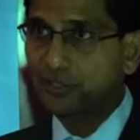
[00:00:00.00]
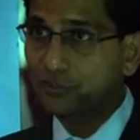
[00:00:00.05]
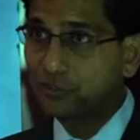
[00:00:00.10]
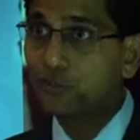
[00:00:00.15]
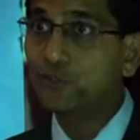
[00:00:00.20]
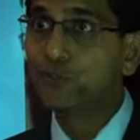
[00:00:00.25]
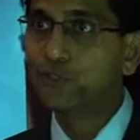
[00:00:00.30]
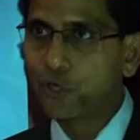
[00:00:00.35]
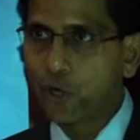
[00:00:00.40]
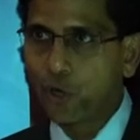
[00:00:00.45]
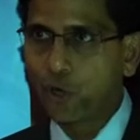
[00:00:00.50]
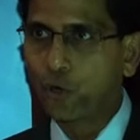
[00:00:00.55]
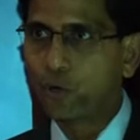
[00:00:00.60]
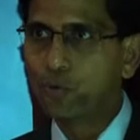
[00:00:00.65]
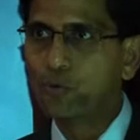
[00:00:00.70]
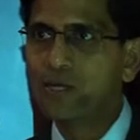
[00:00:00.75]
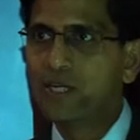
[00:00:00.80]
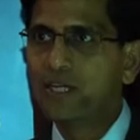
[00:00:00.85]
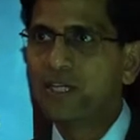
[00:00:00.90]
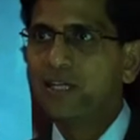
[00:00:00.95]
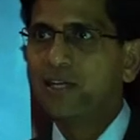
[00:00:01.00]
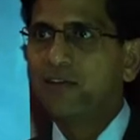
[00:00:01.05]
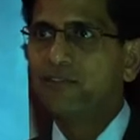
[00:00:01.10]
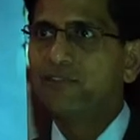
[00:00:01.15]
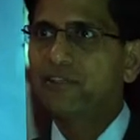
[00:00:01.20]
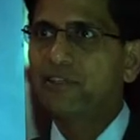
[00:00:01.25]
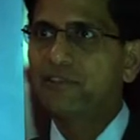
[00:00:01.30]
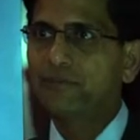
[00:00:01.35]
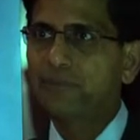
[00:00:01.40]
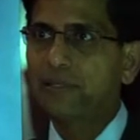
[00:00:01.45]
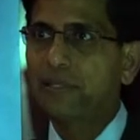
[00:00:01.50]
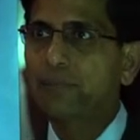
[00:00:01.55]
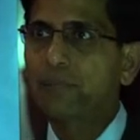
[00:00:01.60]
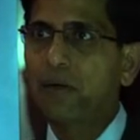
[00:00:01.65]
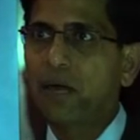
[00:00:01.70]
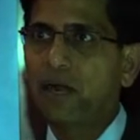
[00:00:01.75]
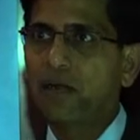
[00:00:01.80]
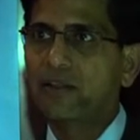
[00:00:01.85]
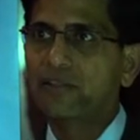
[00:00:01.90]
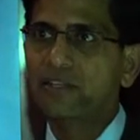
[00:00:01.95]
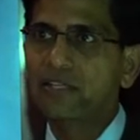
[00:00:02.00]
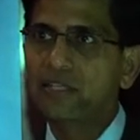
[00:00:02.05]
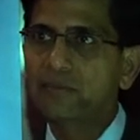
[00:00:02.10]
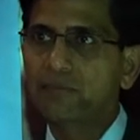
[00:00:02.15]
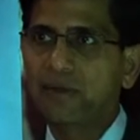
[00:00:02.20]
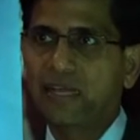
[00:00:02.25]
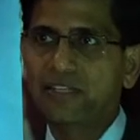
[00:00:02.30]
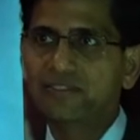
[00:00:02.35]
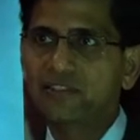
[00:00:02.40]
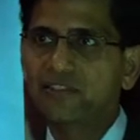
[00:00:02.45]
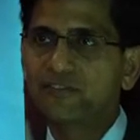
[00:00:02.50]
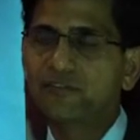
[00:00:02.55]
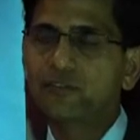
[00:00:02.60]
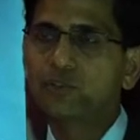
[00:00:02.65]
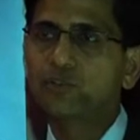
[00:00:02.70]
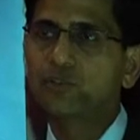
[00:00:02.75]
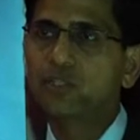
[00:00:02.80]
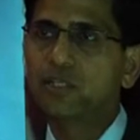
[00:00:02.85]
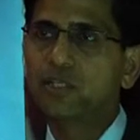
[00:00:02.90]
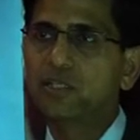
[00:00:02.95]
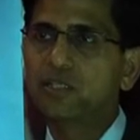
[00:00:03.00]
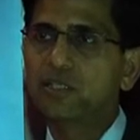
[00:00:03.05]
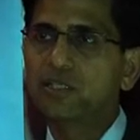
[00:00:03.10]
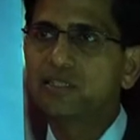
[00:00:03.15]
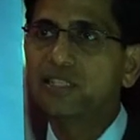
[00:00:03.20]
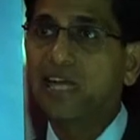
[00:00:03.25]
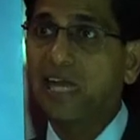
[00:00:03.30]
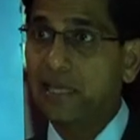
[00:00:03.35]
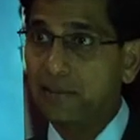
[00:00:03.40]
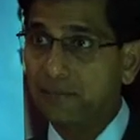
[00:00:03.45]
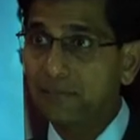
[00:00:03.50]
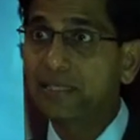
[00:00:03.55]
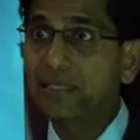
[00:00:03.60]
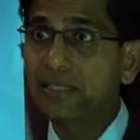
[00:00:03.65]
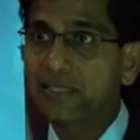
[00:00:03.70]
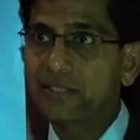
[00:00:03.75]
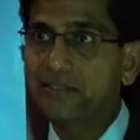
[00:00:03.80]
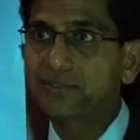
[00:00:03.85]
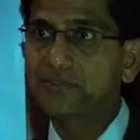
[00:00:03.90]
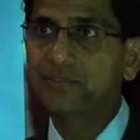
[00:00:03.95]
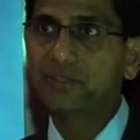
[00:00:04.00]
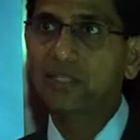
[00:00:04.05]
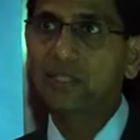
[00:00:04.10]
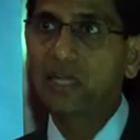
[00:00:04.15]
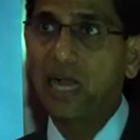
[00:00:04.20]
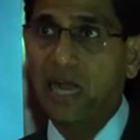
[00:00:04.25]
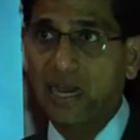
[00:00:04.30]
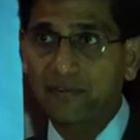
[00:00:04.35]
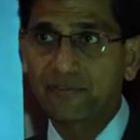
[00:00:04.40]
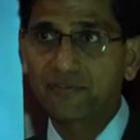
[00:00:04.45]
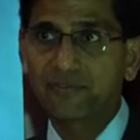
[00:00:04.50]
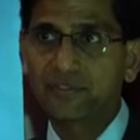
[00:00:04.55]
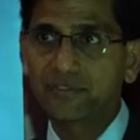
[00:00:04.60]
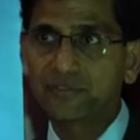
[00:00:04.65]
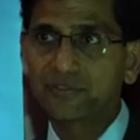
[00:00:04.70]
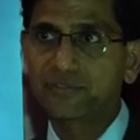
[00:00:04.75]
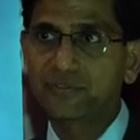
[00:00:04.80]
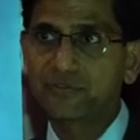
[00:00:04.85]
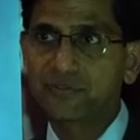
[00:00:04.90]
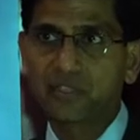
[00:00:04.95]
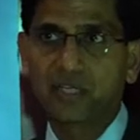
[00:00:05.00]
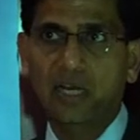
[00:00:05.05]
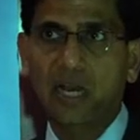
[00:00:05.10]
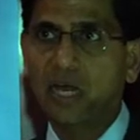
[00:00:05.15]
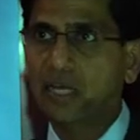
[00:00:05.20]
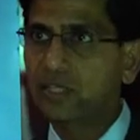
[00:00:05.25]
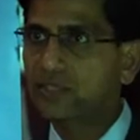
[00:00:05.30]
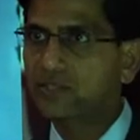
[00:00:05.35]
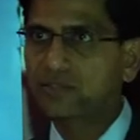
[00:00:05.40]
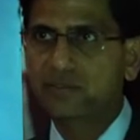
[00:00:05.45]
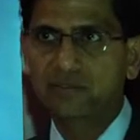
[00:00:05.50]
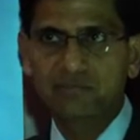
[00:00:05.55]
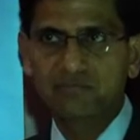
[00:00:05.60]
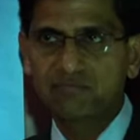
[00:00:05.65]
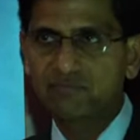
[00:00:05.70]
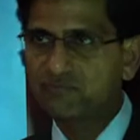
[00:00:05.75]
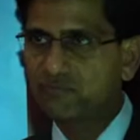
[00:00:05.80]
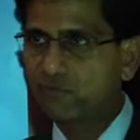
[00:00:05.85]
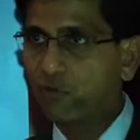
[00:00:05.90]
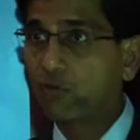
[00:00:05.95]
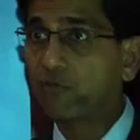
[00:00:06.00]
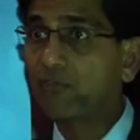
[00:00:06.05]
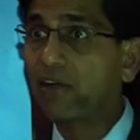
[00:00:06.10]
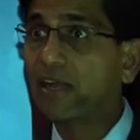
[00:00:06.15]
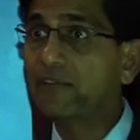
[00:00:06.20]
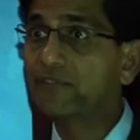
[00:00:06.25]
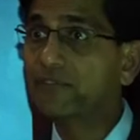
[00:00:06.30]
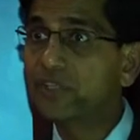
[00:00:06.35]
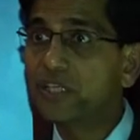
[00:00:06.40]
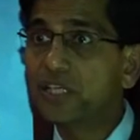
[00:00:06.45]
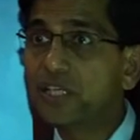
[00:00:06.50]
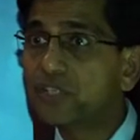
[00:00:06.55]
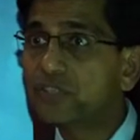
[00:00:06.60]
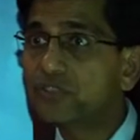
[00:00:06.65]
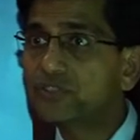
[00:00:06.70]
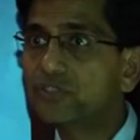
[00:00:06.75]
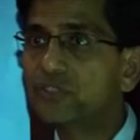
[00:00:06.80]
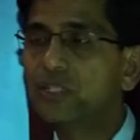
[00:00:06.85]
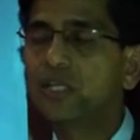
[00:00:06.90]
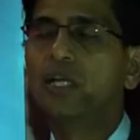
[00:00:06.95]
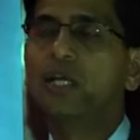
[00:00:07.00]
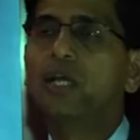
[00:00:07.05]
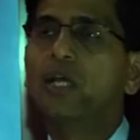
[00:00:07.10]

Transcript: As you know, we've been part of the Present Future Diabetes Conference for the last 4 or 5 years,